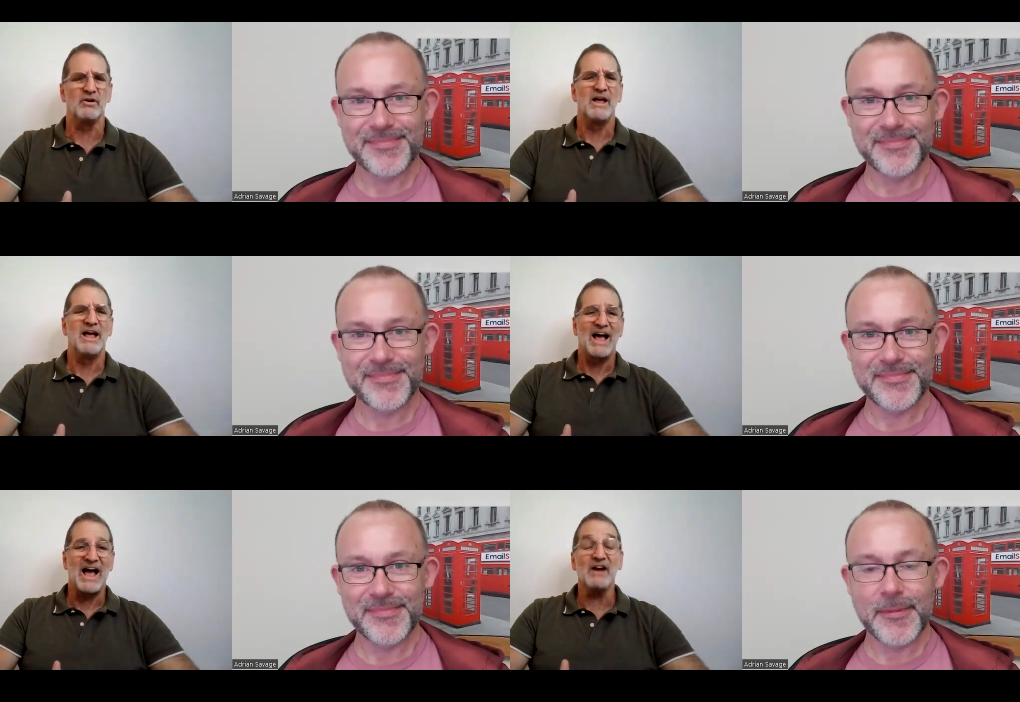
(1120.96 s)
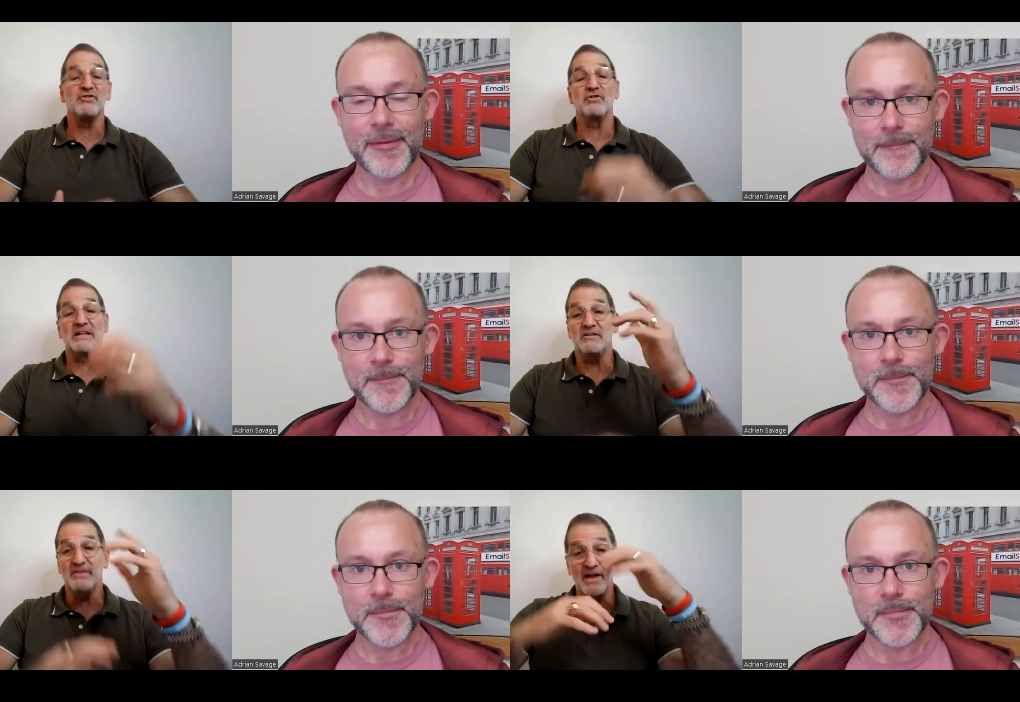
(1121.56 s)
Speaker 1: and you're
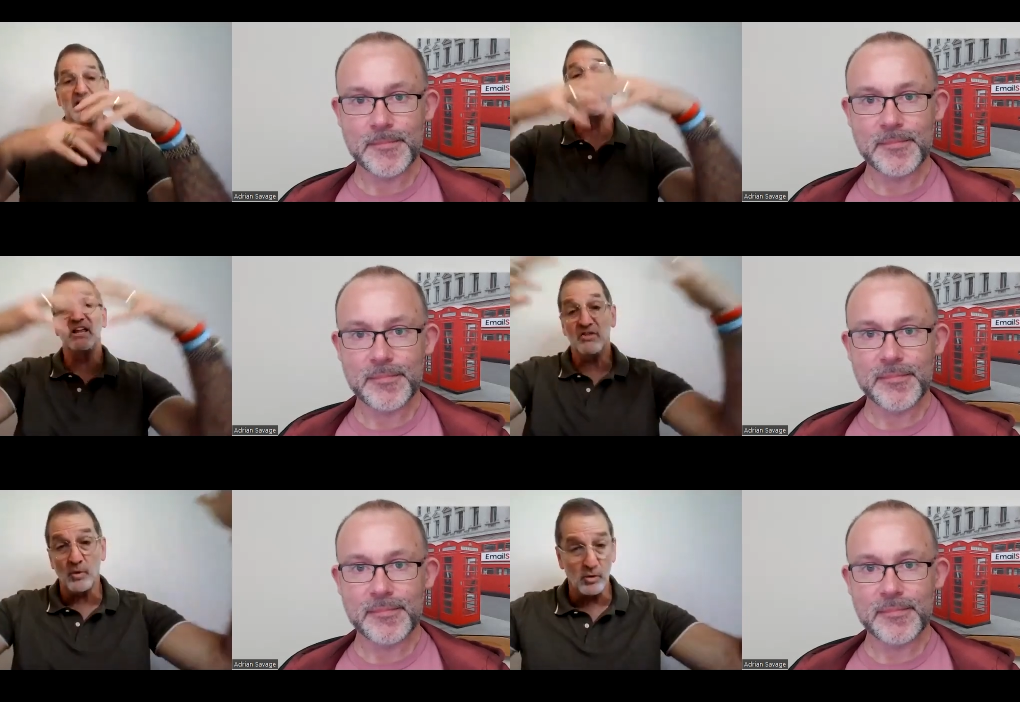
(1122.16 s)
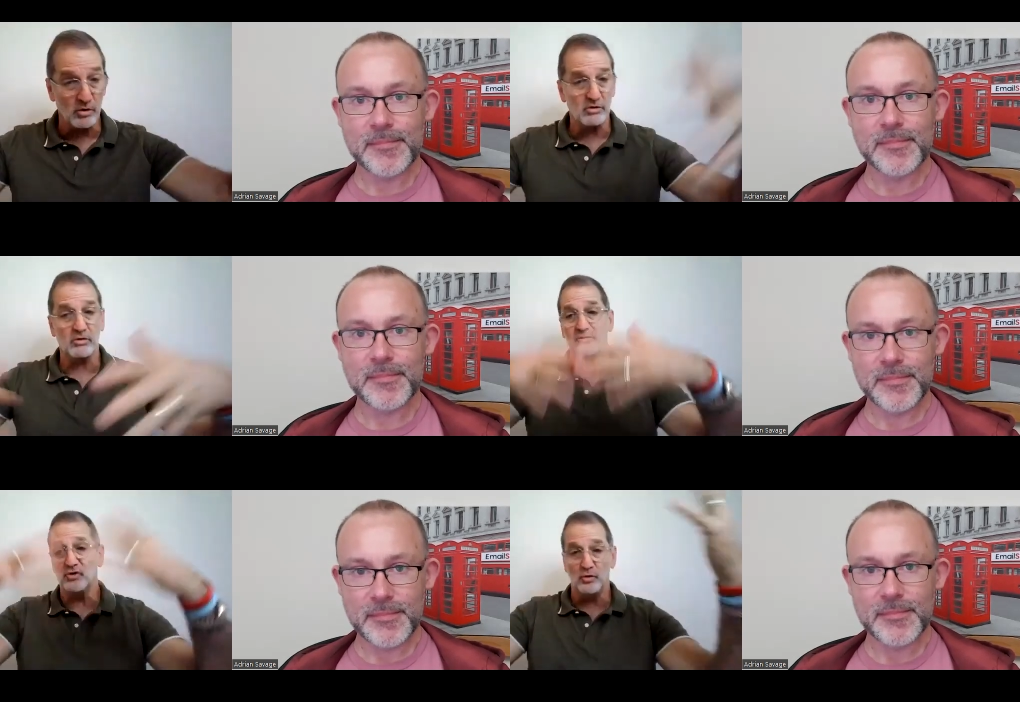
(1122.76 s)
actually telling the
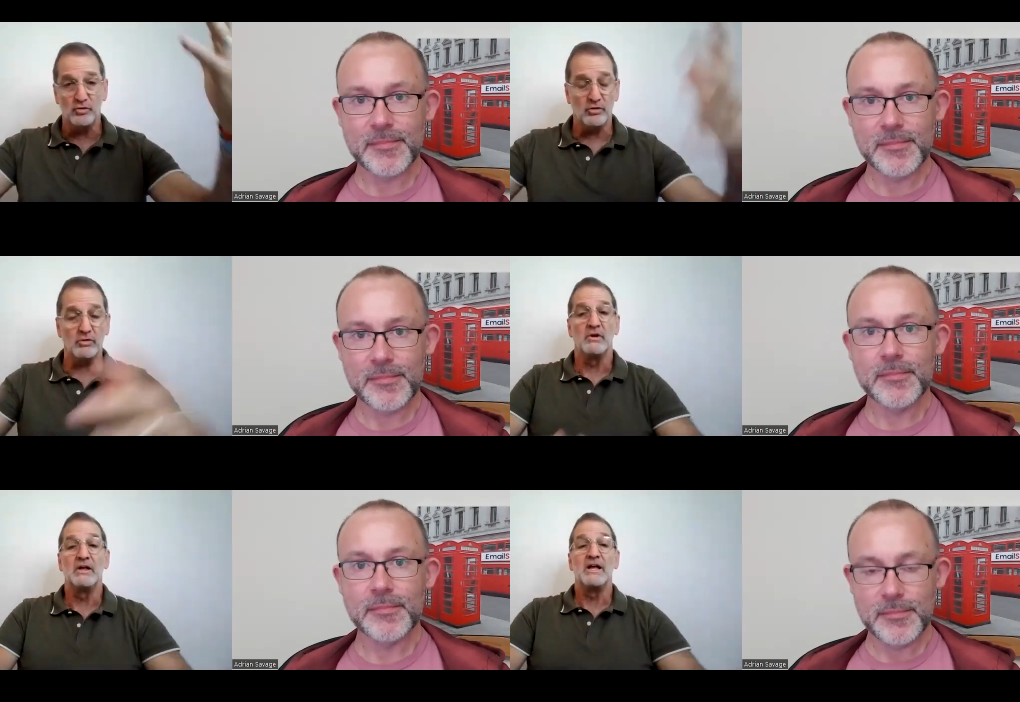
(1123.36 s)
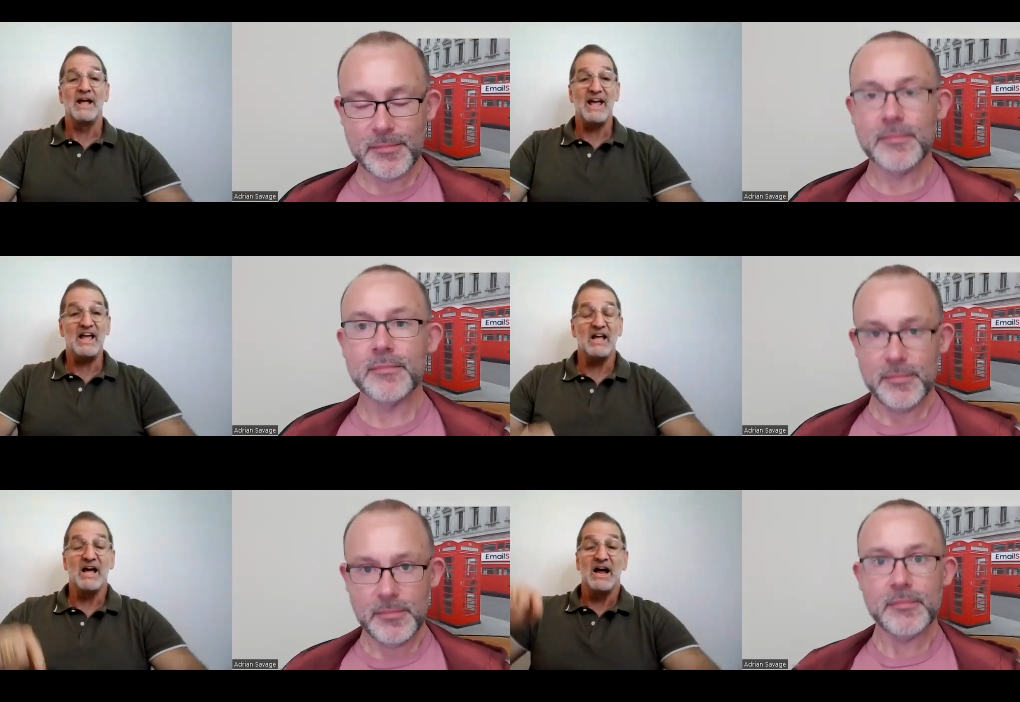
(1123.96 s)
world, Google,
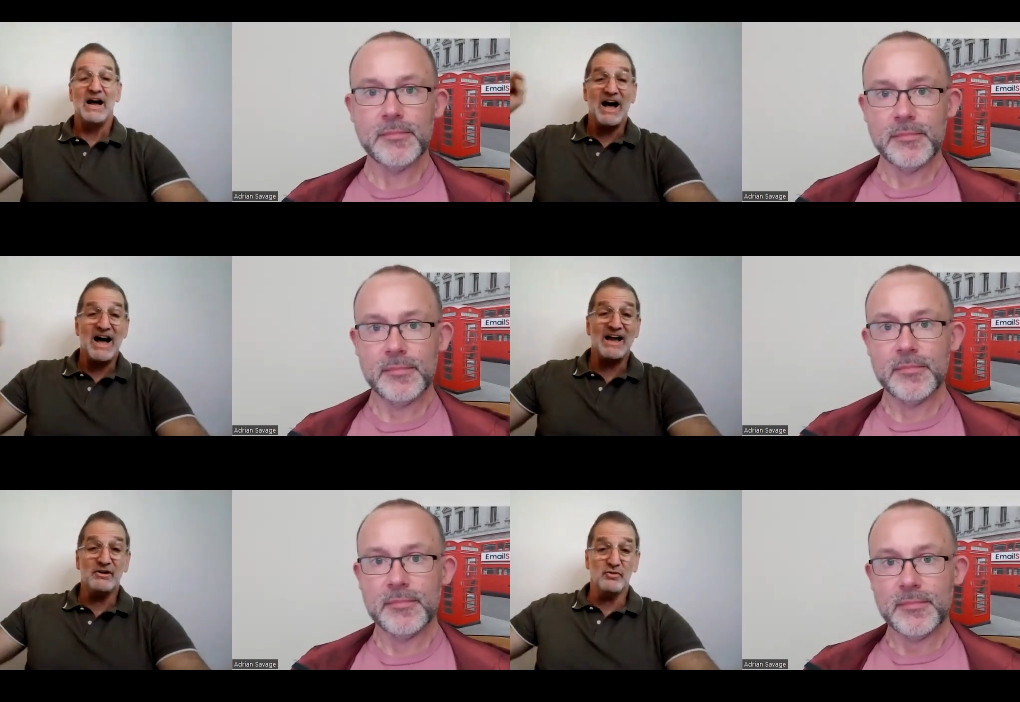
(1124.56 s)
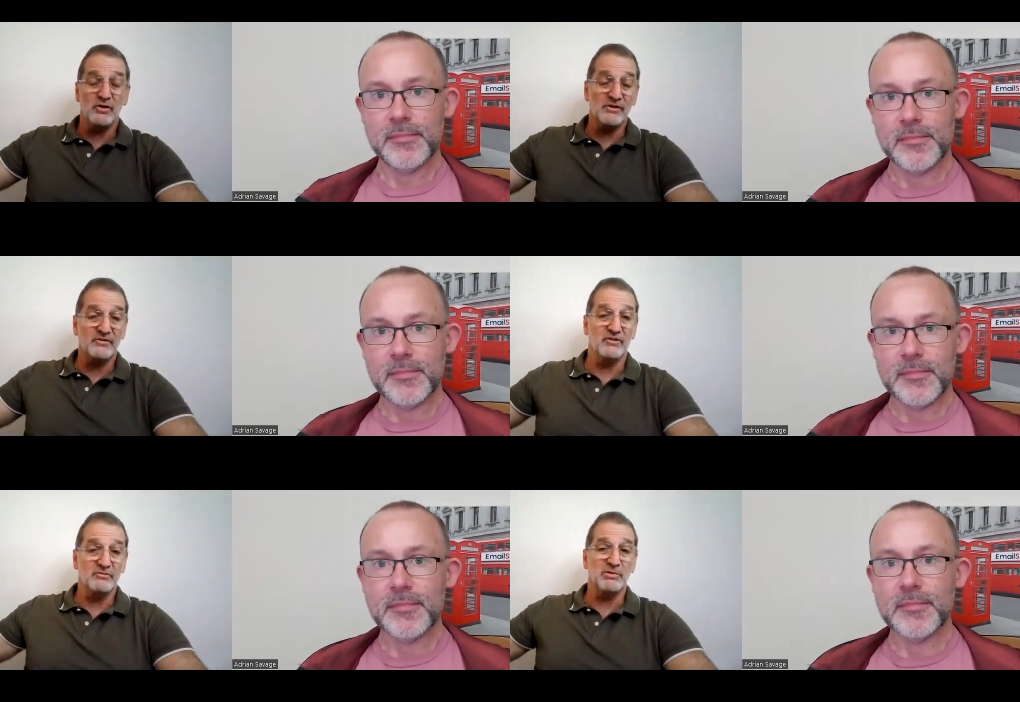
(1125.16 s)
hey, I
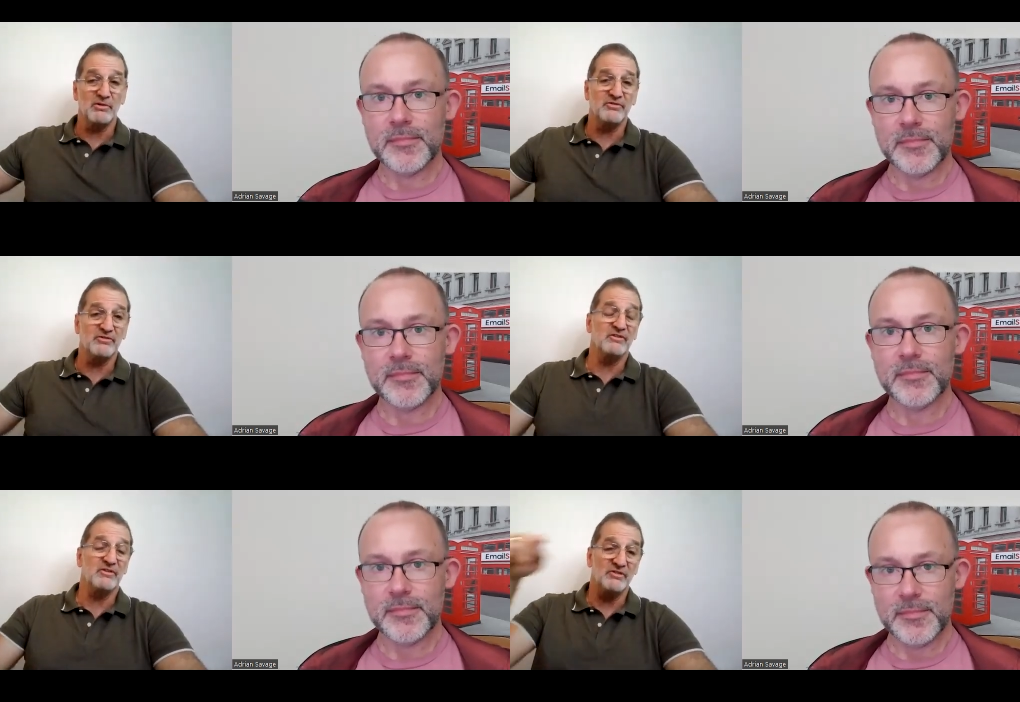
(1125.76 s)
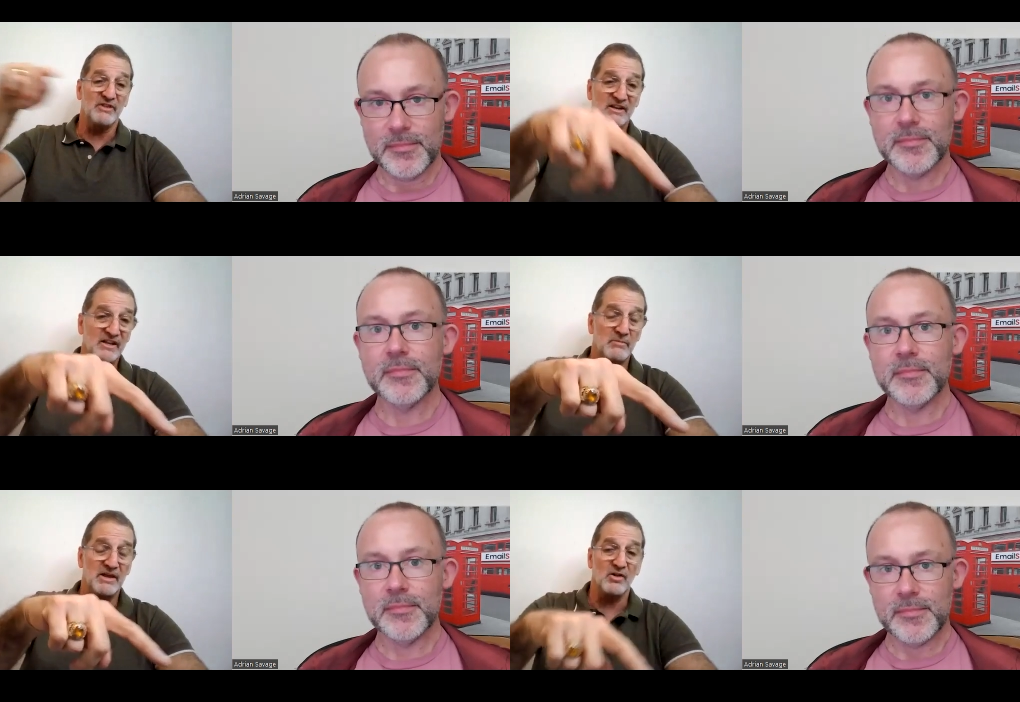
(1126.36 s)
trust this person to
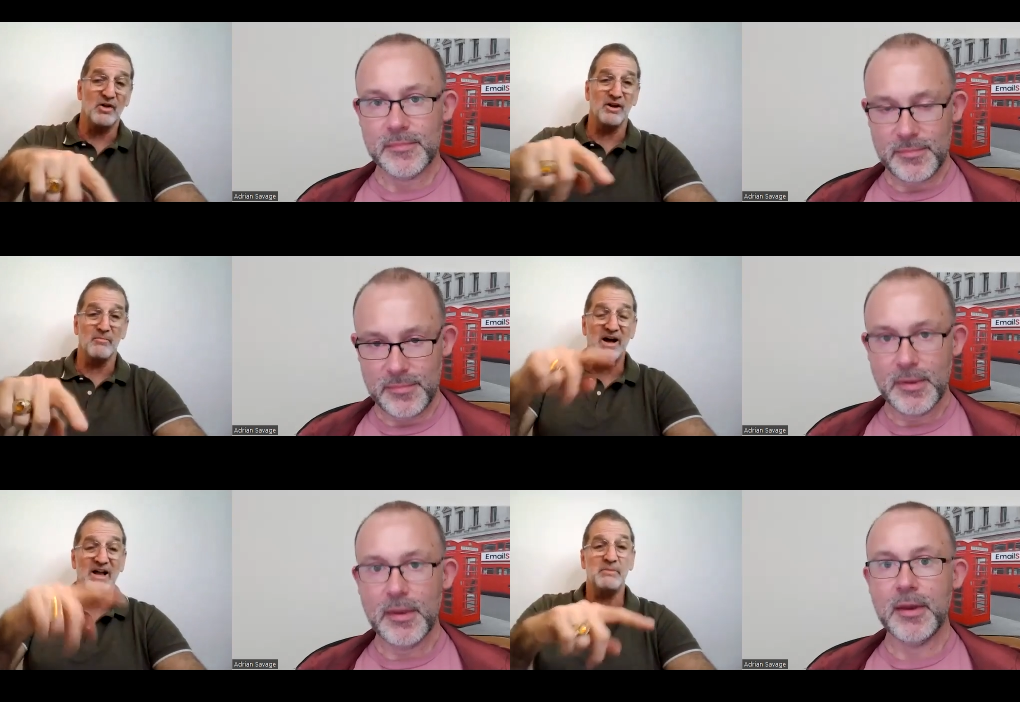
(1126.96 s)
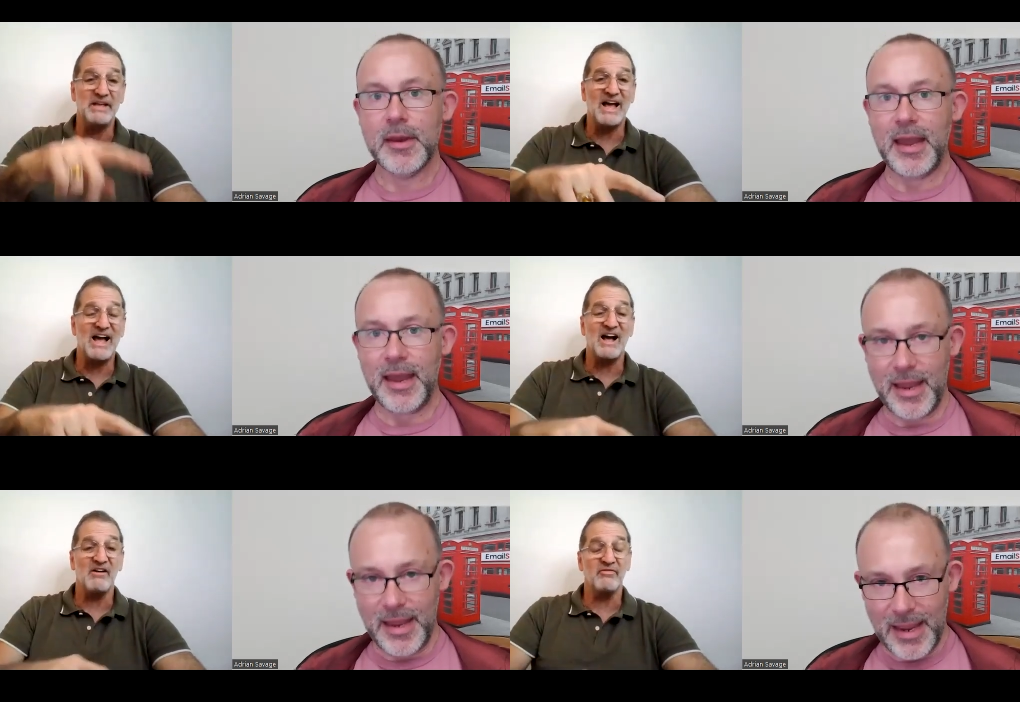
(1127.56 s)
send email on my
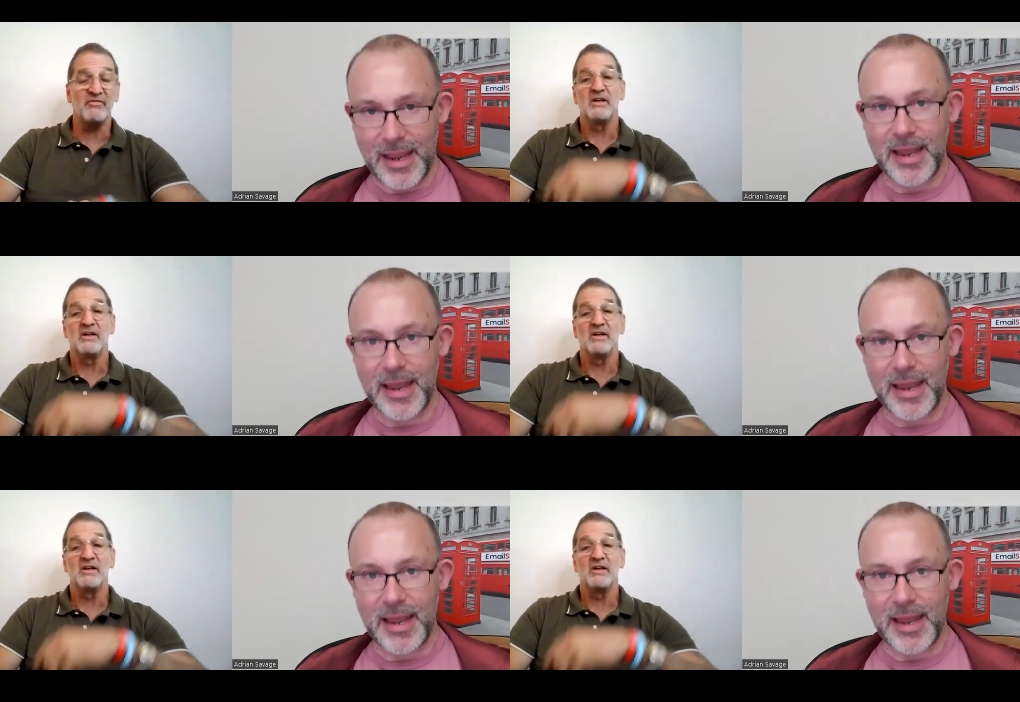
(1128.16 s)
behalf.